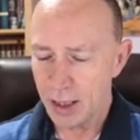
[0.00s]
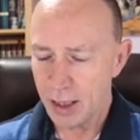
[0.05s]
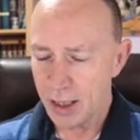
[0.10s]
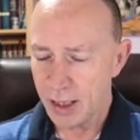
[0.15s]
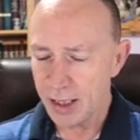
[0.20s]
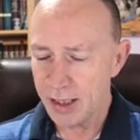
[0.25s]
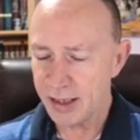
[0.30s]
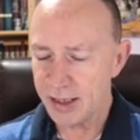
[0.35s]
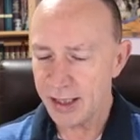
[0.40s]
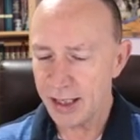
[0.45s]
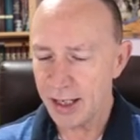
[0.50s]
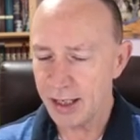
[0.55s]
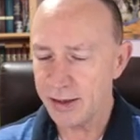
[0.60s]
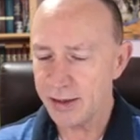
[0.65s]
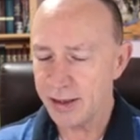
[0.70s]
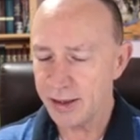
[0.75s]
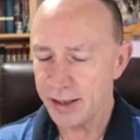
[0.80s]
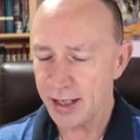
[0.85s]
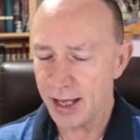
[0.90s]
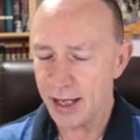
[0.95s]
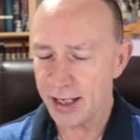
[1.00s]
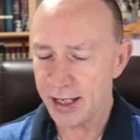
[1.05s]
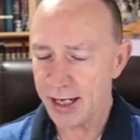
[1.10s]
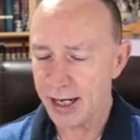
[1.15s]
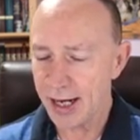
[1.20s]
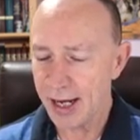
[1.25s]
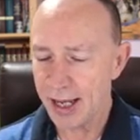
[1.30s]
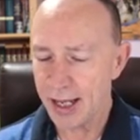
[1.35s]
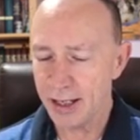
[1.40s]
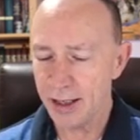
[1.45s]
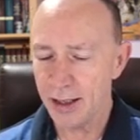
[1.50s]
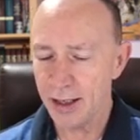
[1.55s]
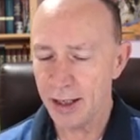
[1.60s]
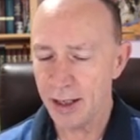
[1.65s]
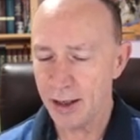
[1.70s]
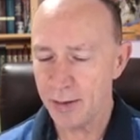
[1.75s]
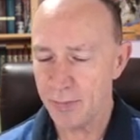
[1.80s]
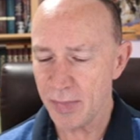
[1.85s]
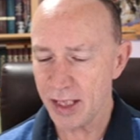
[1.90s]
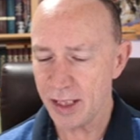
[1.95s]
He says that chen
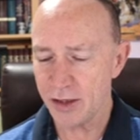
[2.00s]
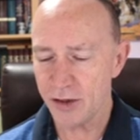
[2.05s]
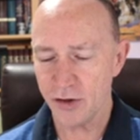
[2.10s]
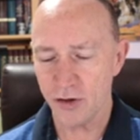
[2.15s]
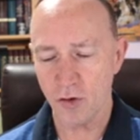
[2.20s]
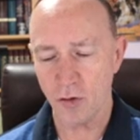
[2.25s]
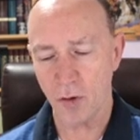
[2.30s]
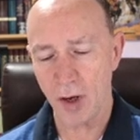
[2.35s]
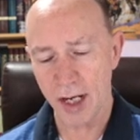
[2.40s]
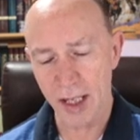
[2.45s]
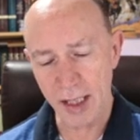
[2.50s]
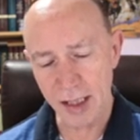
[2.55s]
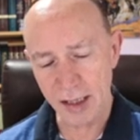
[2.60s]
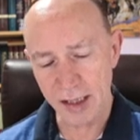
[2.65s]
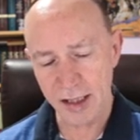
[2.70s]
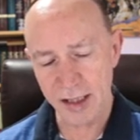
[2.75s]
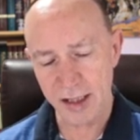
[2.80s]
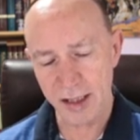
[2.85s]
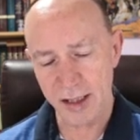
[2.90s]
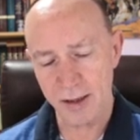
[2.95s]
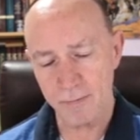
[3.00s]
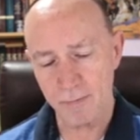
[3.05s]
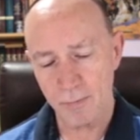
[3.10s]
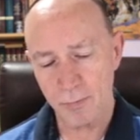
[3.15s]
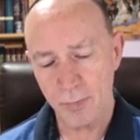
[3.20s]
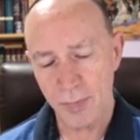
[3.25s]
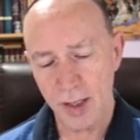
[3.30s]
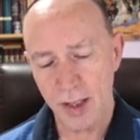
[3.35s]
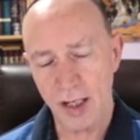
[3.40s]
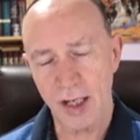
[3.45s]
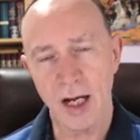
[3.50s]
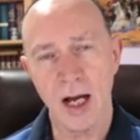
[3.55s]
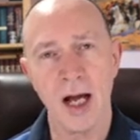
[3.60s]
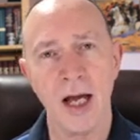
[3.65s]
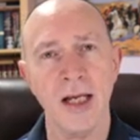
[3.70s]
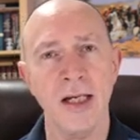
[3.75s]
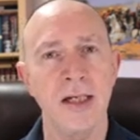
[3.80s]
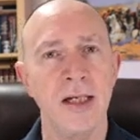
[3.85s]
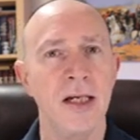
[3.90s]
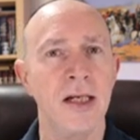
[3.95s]
means grace,
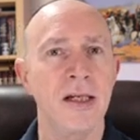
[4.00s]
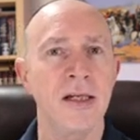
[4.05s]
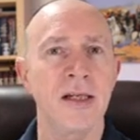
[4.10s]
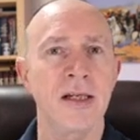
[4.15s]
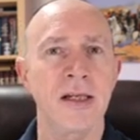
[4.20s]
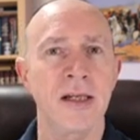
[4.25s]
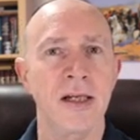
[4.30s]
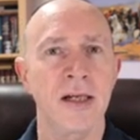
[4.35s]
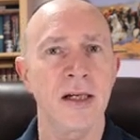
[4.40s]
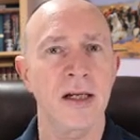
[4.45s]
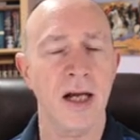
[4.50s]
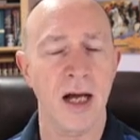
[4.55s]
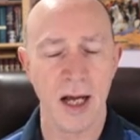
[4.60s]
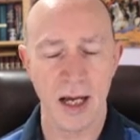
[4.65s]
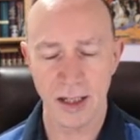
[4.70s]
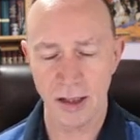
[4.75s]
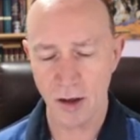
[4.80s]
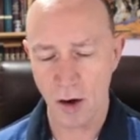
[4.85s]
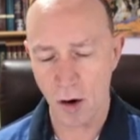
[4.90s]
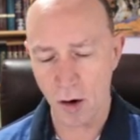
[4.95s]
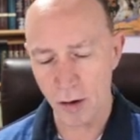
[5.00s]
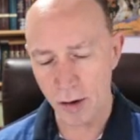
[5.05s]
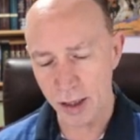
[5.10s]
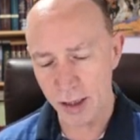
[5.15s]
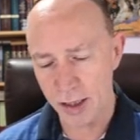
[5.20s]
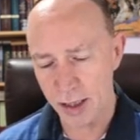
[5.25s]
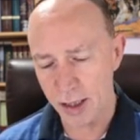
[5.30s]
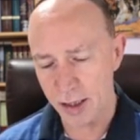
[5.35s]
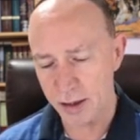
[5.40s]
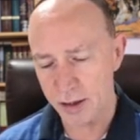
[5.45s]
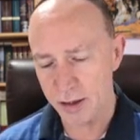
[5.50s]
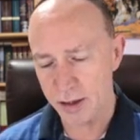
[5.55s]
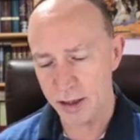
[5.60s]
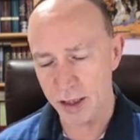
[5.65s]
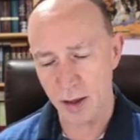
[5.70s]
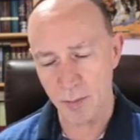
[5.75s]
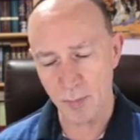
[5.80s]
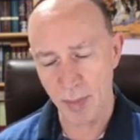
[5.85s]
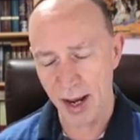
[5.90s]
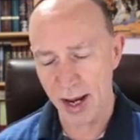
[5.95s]
kindness, kind heartedness,
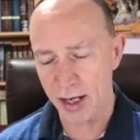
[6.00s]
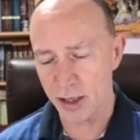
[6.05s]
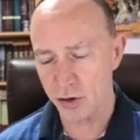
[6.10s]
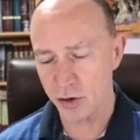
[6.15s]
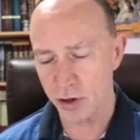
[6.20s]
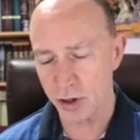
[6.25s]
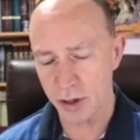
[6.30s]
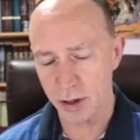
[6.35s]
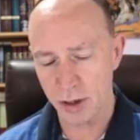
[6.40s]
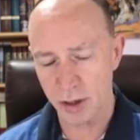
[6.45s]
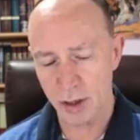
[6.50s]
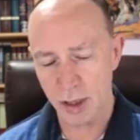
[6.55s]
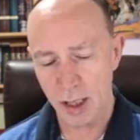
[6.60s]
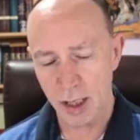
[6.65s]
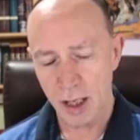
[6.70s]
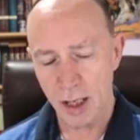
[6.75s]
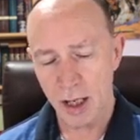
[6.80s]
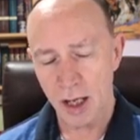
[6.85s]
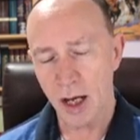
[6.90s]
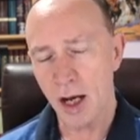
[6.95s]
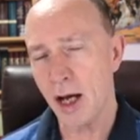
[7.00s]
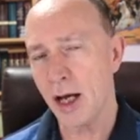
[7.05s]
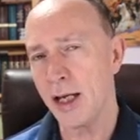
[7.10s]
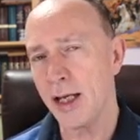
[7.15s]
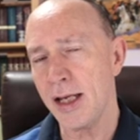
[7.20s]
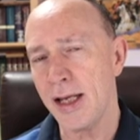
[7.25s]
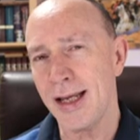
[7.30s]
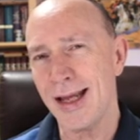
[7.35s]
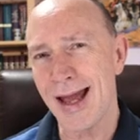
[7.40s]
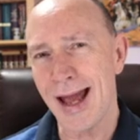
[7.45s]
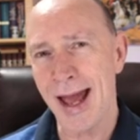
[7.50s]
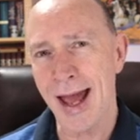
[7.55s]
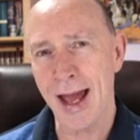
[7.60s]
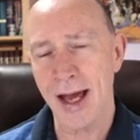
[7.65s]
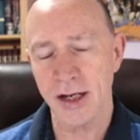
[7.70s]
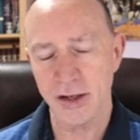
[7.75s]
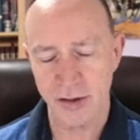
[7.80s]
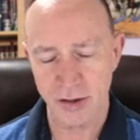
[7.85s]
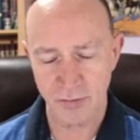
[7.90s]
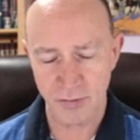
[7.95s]
compassion, i.e.,
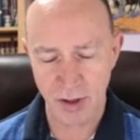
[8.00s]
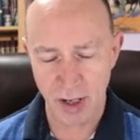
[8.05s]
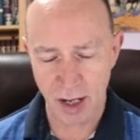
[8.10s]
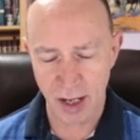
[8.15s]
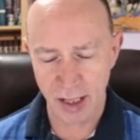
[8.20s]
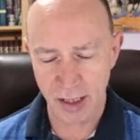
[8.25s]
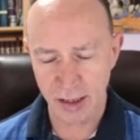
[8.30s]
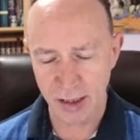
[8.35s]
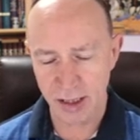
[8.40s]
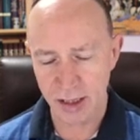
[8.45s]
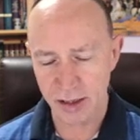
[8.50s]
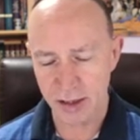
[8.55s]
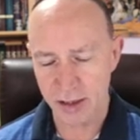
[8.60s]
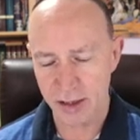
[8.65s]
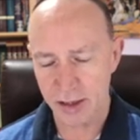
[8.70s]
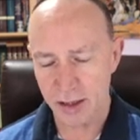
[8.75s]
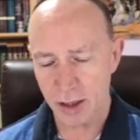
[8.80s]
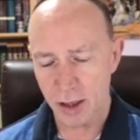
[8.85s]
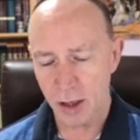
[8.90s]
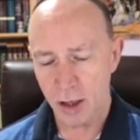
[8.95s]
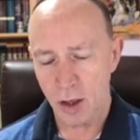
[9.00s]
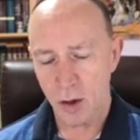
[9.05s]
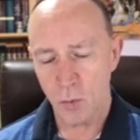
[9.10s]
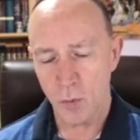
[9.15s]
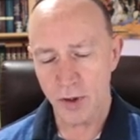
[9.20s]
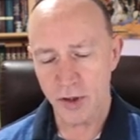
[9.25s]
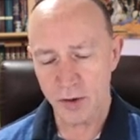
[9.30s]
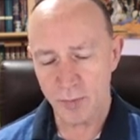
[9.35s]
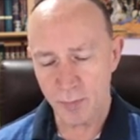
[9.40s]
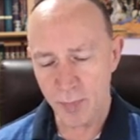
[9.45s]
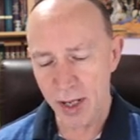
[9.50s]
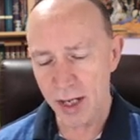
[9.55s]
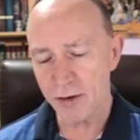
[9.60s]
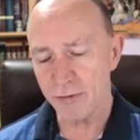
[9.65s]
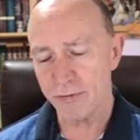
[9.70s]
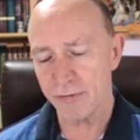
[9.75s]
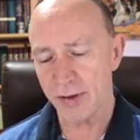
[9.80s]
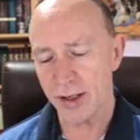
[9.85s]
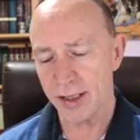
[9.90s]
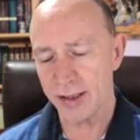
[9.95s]
acts of kindness, which
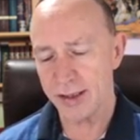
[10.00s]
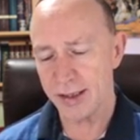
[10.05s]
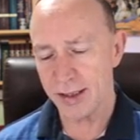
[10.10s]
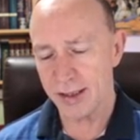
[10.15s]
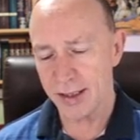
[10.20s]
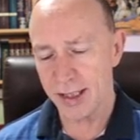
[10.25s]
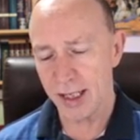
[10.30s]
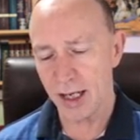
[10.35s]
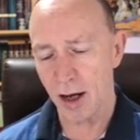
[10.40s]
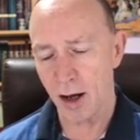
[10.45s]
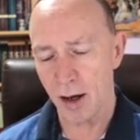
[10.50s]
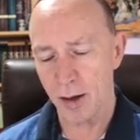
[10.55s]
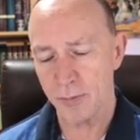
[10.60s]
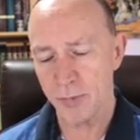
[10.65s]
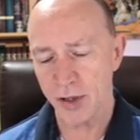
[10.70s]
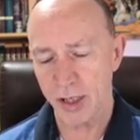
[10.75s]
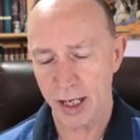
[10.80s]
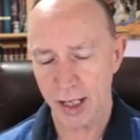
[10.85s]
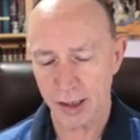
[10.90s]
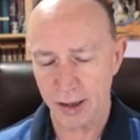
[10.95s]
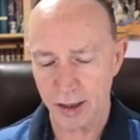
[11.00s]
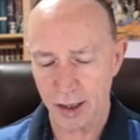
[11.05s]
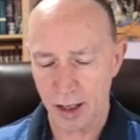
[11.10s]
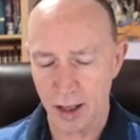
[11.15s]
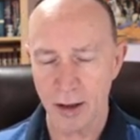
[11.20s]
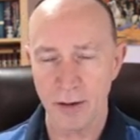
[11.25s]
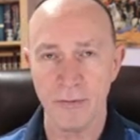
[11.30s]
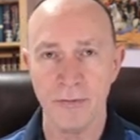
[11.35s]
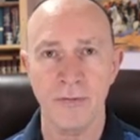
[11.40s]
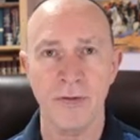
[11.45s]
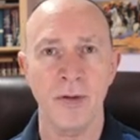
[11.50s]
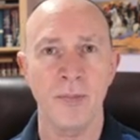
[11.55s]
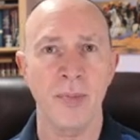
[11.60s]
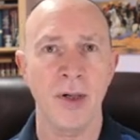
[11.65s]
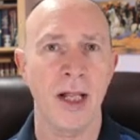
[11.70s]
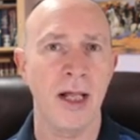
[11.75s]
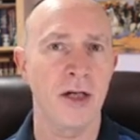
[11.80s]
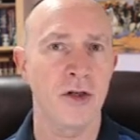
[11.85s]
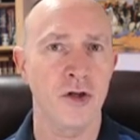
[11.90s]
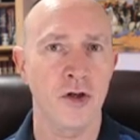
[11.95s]
benefit the object of
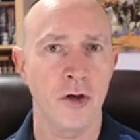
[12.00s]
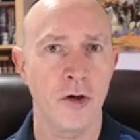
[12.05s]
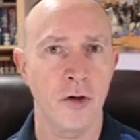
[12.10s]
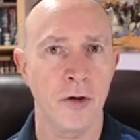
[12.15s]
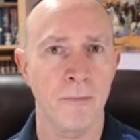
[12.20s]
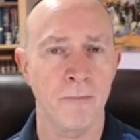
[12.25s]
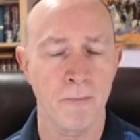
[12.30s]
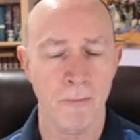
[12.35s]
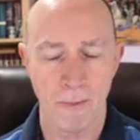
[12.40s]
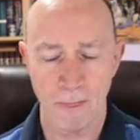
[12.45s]
pleasure,